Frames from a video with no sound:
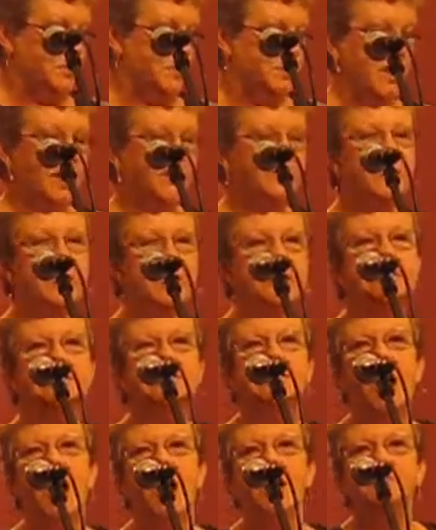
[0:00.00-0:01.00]
My first
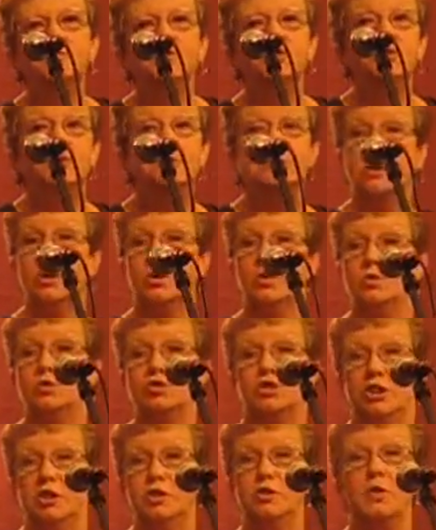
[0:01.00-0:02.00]
time to a
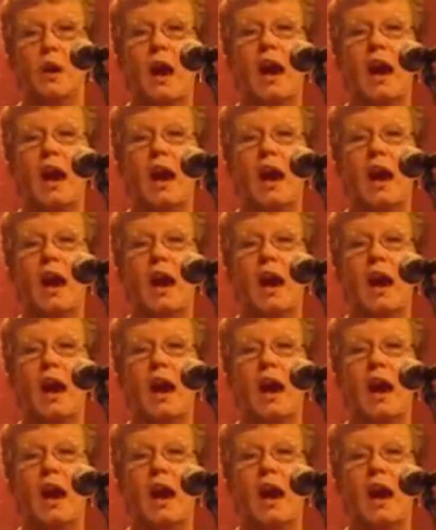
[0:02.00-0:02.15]
soldier who